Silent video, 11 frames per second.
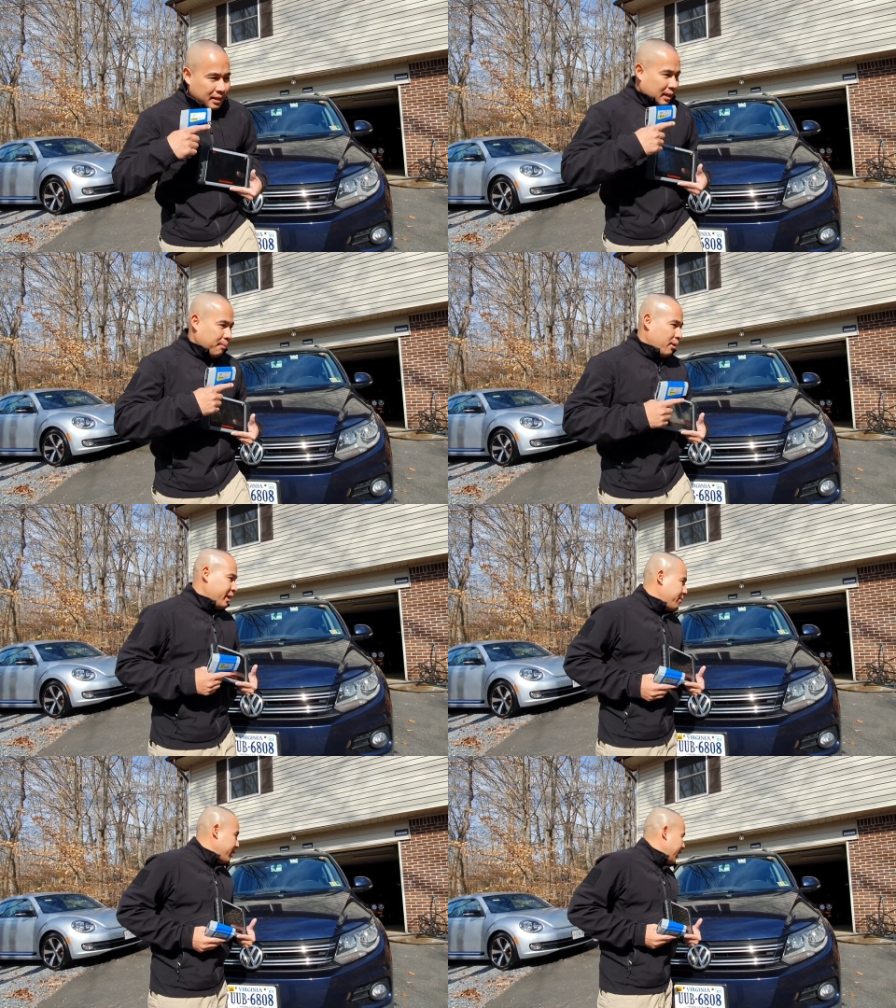Come on
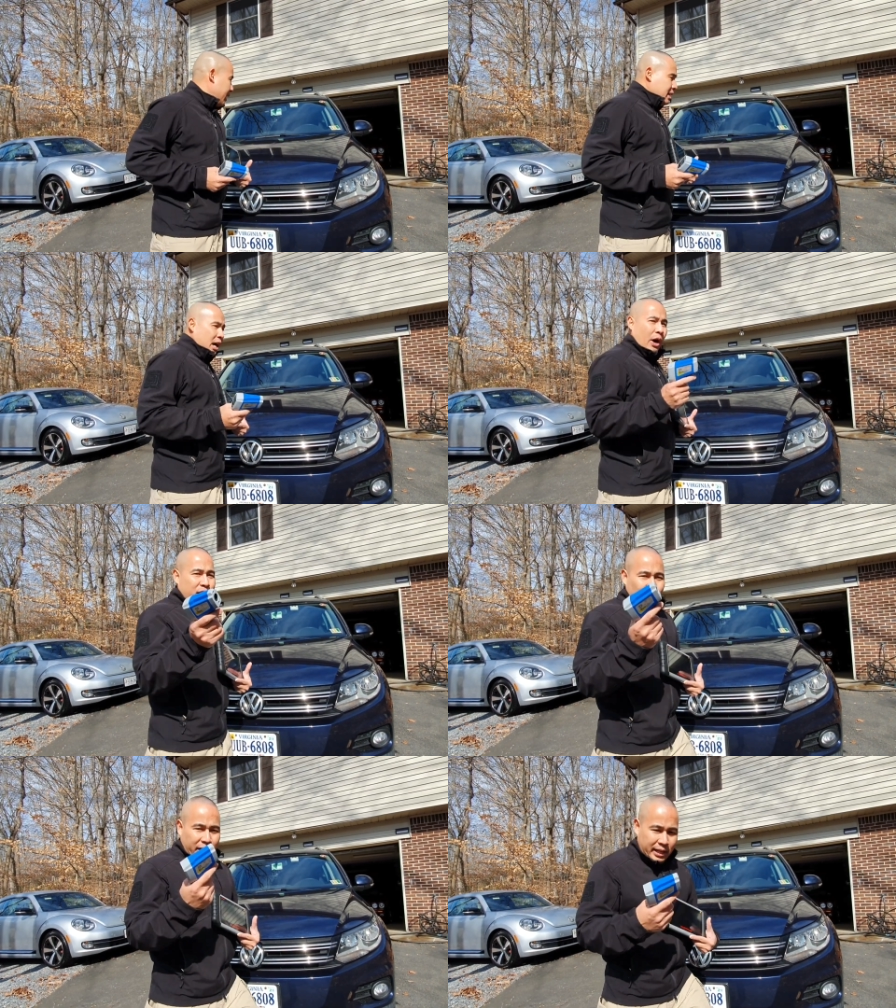here, Brianna. Oh,
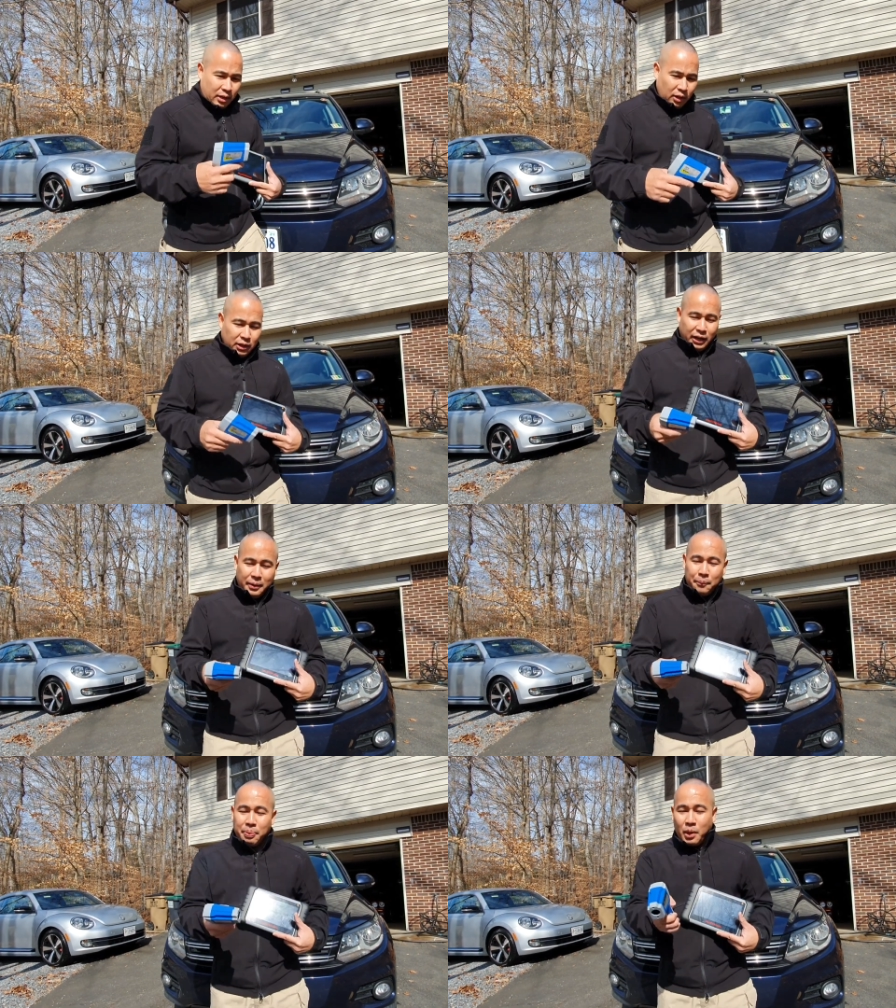actually, hold on.
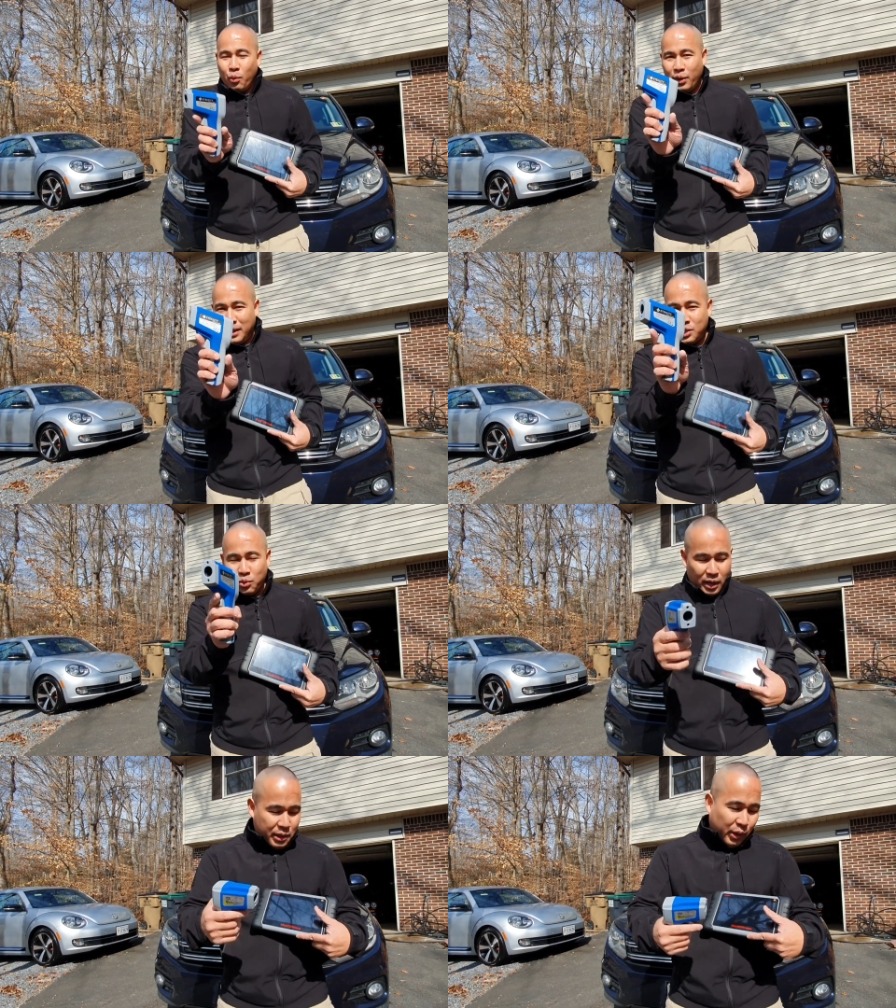With this
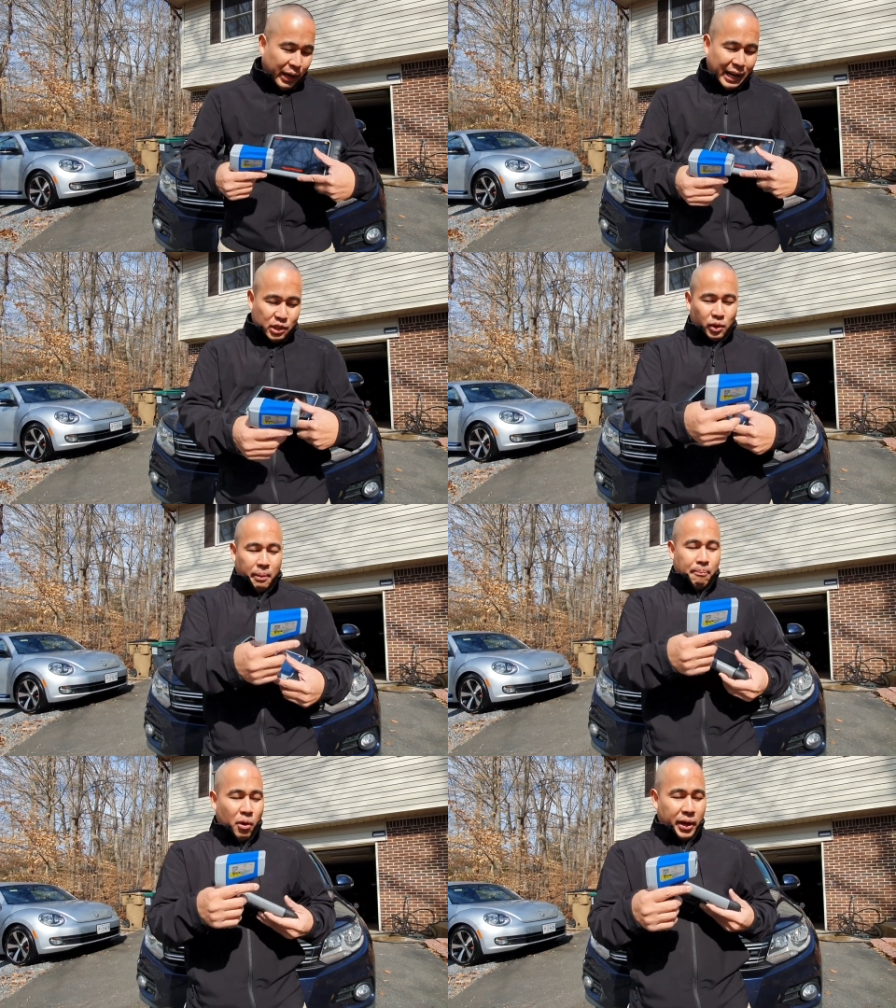one, you can actually
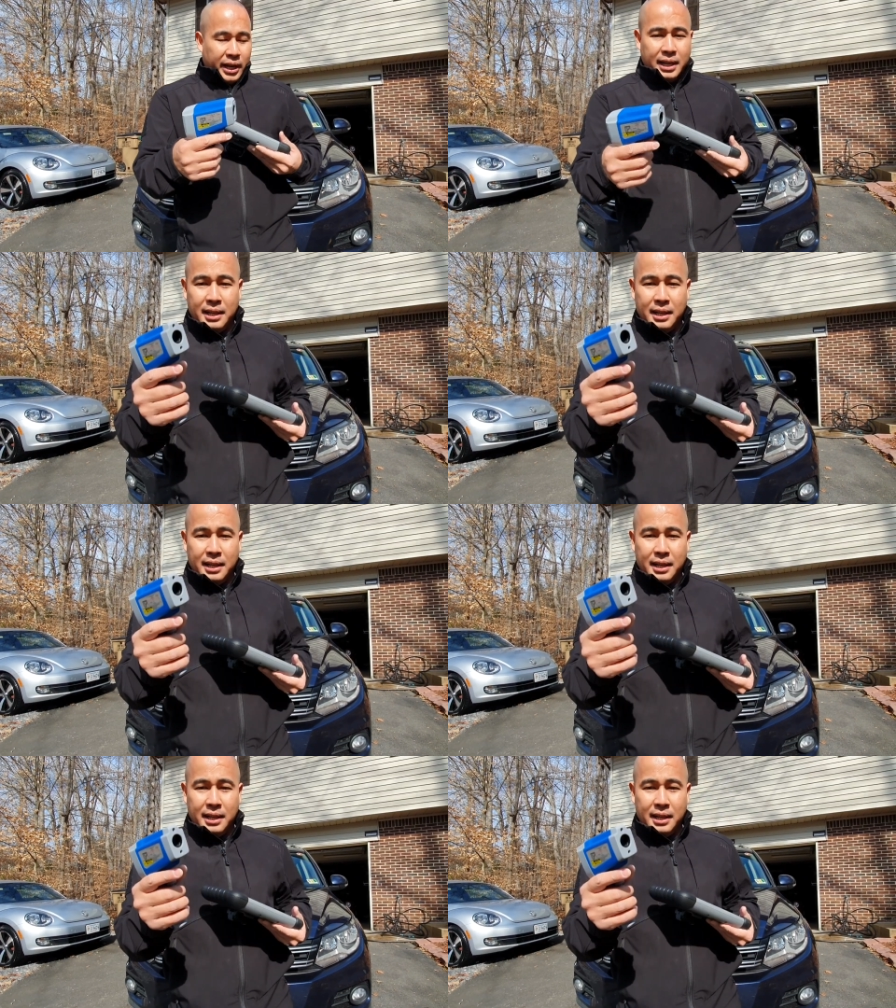point